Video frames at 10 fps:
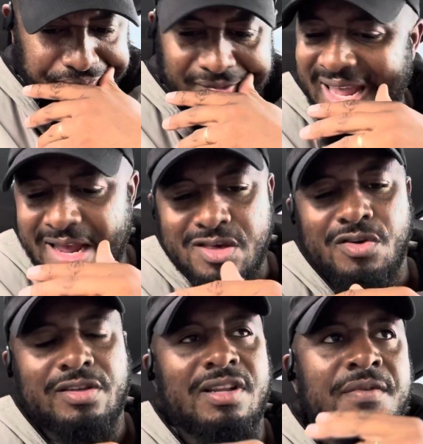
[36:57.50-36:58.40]

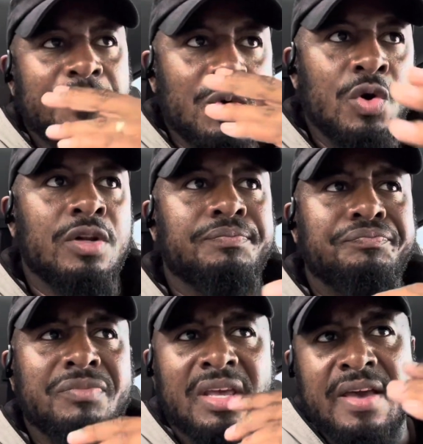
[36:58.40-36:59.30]
Dangerous. Liverpool
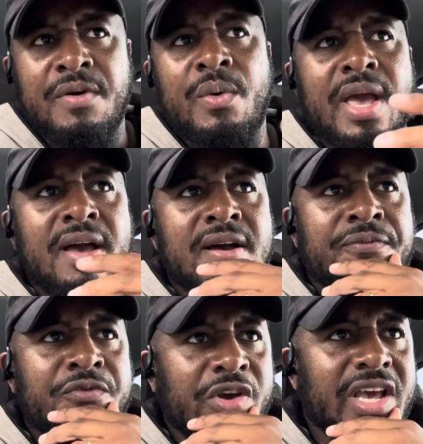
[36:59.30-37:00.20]
give away a
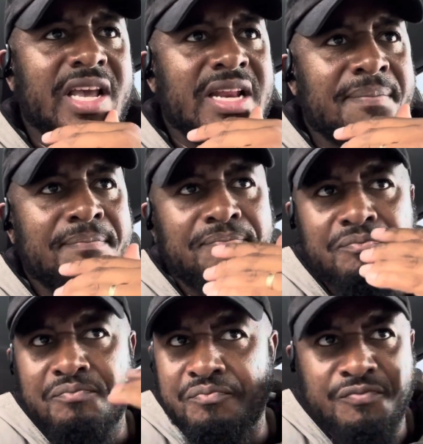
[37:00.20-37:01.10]
free kick in a
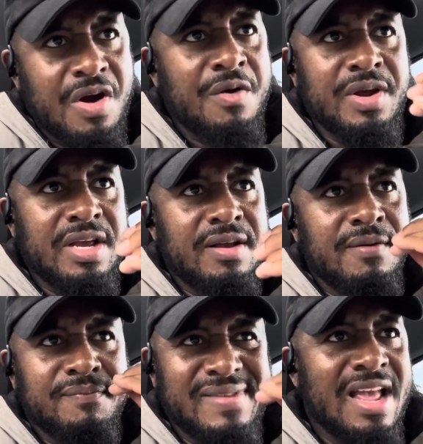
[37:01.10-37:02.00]
very
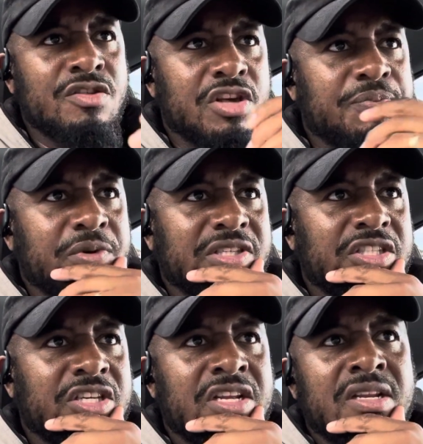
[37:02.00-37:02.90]
dangerous
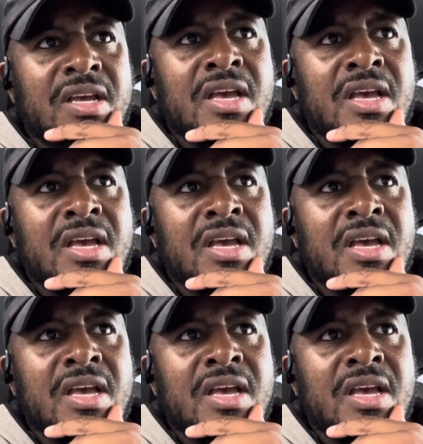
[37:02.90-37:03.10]
position.